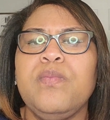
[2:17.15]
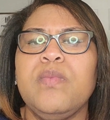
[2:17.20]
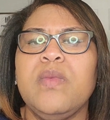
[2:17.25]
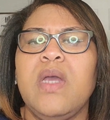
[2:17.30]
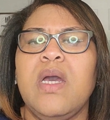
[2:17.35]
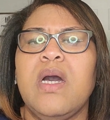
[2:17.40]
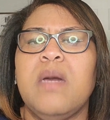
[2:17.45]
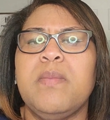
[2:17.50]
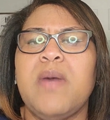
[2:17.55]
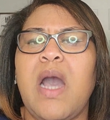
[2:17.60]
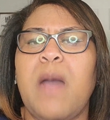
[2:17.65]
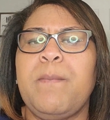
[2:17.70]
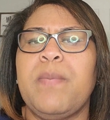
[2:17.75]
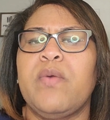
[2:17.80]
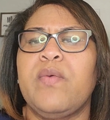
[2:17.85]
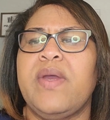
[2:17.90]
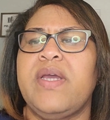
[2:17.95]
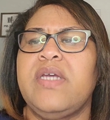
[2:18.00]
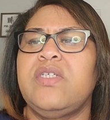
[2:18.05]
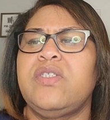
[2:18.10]

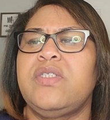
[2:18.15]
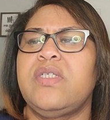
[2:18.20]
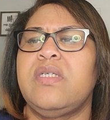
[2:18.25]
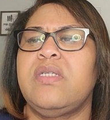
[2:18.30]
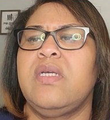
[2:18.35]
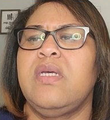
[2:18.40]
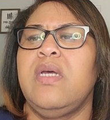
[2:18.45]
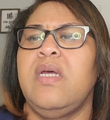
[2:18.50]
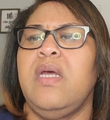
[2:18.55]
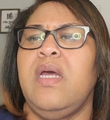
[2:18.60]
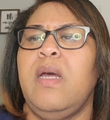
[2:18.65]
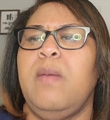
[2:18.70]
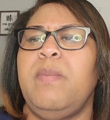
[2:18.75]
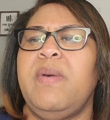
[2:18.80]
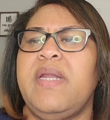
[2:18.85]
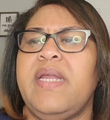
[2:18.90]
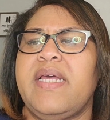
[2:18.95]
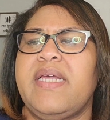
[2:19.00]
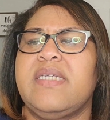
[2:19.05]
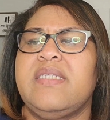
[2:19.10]
operation,
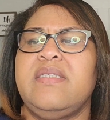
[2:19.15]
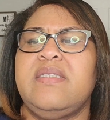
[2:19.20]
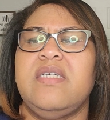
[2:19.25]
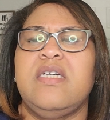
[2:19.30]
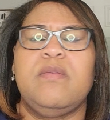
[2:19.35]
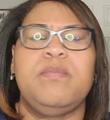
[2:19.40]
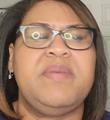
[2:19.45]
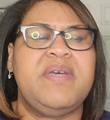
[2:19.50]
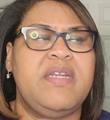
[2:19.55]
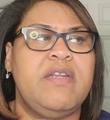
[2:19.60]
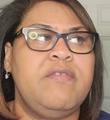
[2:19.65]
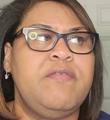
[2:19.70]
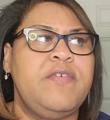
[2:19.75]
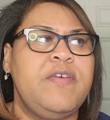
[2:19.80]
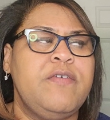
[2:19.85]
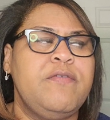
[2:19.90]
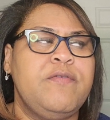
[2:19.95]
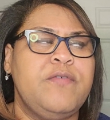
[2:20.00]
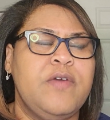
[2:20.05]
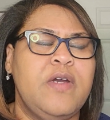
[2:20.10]
but it can still
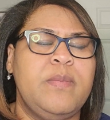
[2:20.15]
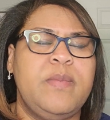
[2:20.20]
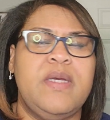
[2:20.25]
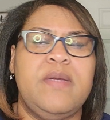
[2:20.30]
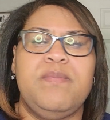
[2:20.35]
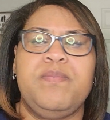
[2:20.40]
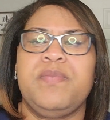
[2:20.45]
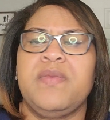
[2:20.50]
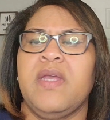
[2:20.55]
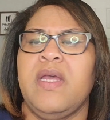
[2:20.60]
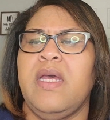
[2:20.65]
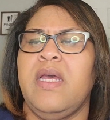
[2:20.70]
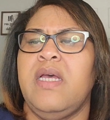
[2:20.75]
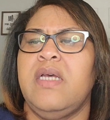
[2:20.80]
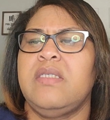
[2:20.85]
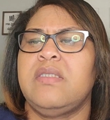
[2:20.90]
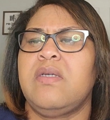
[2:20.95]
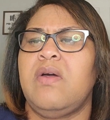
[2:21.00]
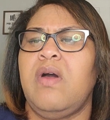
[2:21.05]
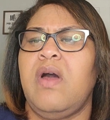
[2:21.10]
benefit from it.
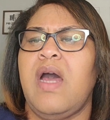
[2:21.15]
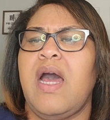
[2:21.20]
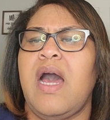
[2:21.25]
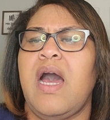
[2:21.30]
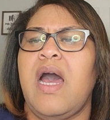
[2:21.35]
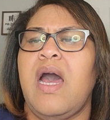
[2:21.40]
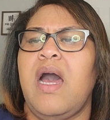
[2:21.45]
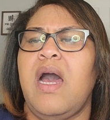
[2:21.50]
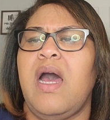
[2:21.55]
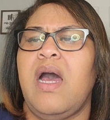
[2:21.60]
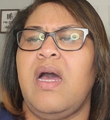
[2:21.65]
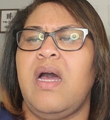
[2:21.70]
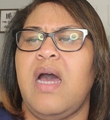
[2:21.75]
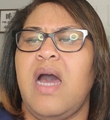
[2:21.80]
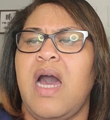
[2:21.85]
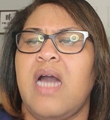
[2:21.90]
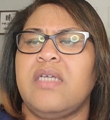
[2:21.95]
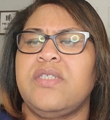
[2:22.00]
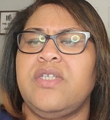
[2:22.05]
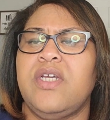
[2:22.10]
So
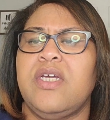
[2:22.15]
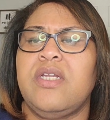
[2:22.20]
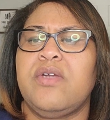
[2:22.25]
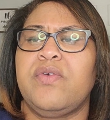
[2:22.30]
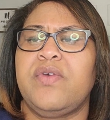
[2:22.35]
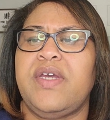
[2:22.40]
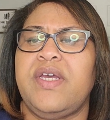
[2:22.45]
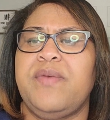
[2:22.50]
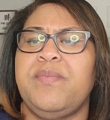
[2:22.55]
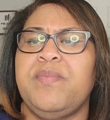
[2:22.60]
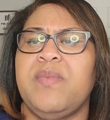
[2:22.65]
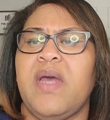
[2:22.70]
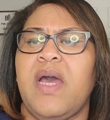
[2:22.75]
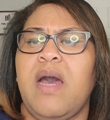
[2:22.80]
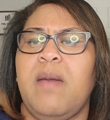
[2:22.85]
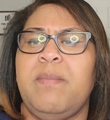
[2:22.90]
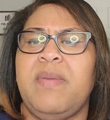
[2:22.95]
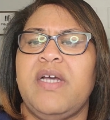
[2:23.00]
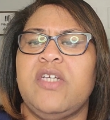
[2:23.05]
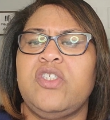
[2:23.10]
auxiliary
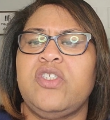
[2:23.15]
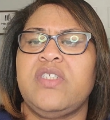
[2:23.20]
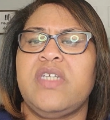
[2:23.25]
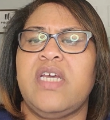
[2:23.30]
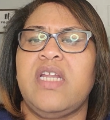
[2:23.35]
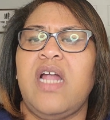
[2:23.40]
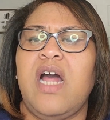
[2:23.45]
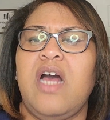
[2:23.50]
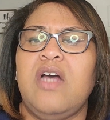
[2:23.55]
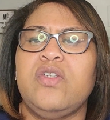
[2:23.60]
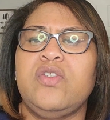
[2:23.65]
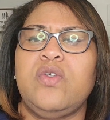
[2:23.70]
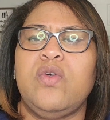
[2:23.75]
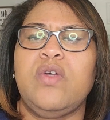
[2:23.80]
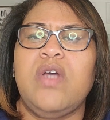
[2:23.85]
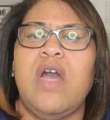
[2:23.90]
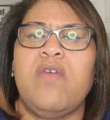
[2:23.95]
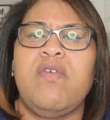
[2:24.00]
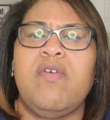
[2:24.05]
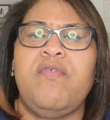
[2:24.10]
budgets can also
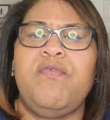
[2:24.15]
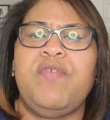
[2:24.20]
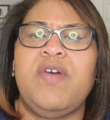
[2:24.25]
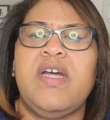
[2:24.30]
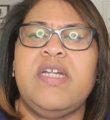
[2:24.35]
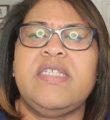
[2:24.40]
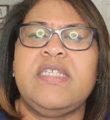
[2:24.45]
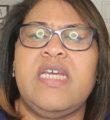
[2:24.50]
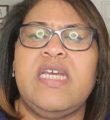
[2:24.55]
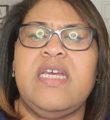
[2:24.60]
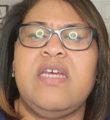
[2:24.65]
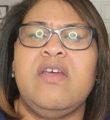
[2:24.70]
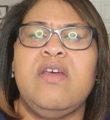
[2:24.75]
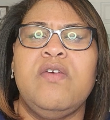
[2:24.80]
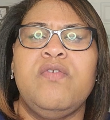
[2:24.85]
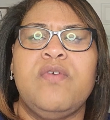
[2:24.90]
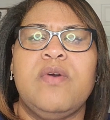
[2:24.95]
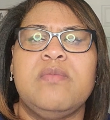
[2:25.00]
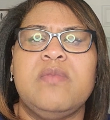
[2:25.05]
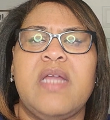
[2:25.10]
cover funding
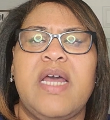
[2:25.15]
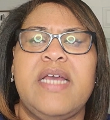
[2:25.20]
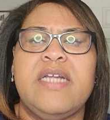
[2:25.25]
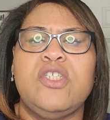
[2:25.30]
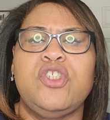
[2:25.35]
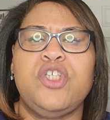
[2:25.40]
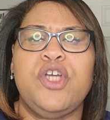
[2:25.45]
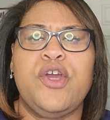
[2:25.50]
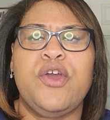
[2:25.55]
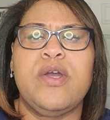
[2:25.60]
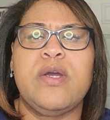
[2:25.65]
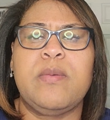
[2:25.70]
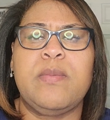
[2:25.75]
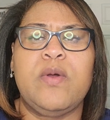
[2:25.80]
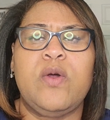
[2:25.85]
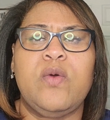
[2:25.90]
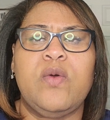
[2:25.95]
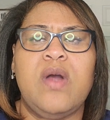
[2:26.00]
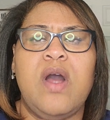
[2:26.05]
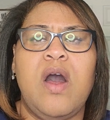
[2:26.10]
from like
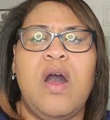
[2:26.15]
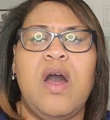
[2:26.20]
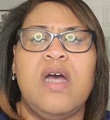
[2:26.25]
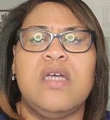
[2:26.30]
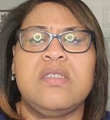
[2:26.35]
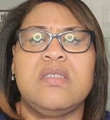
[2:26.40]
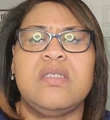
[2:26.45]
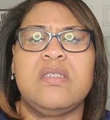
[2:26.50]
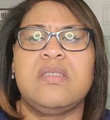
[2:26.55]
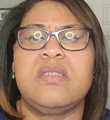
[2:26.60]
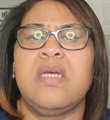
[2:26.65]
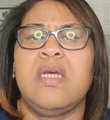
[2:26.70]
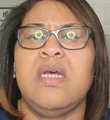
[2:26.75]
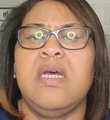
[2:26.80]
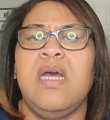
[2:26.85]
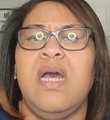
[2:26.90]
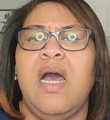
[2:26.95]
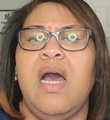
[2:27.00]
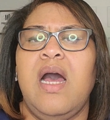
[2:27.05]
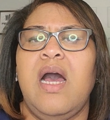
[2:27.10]
charitable causes,
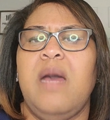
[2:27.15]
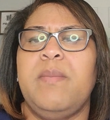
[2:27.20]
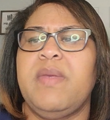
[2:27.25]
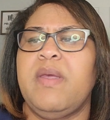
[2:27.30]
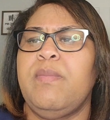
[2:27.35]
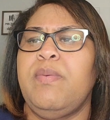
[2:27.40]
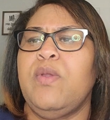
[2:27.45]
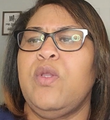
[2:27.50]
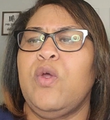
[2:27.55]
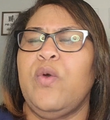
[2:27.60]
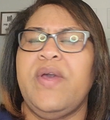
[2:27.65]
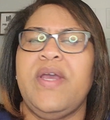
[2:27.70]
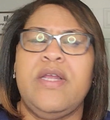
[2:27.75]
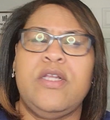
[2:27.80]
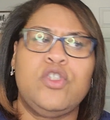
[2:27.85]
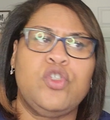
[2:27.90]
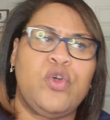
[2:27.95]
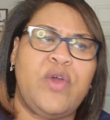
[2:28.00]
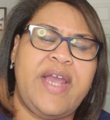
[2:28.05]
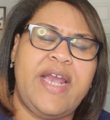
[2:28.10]
employee
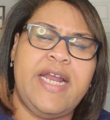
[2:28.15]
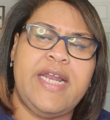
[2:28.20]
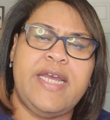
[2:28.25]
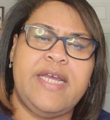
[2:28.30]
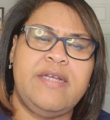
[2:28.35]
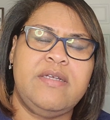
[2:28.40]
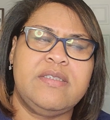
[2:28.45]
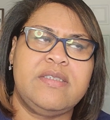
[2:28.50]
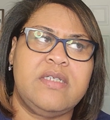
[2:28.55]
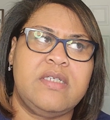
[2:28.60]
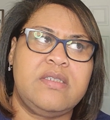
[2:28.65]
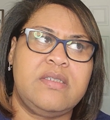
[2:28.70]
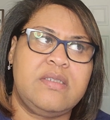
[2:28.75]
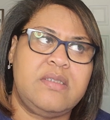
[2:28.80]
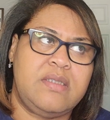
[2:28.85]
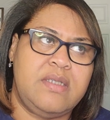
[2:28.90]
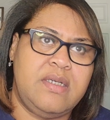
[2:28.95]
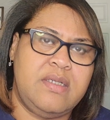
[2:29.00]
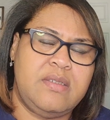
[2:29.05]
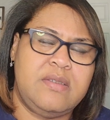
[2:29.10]
training such
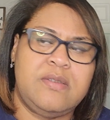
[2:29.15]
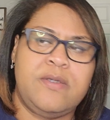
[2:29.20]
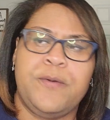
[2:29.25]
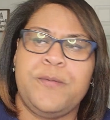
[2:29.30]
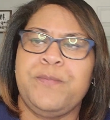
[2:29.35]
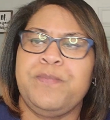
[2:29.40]
as this,